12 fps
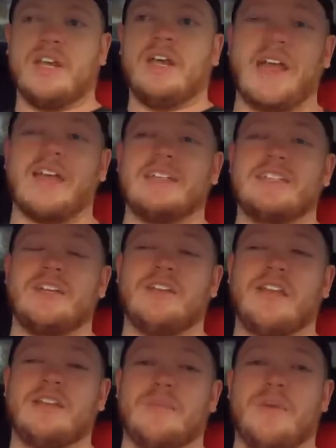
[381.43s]
I consider
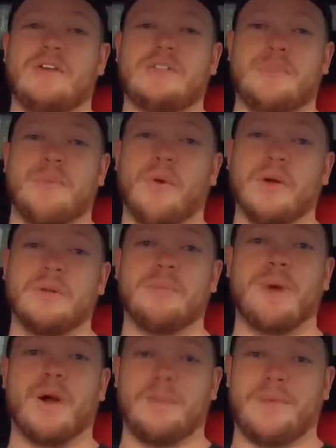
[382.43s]
that the most
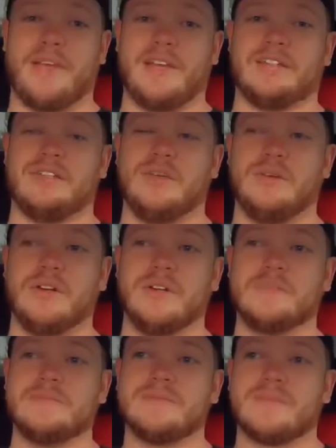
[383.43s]
important part, being a tuner.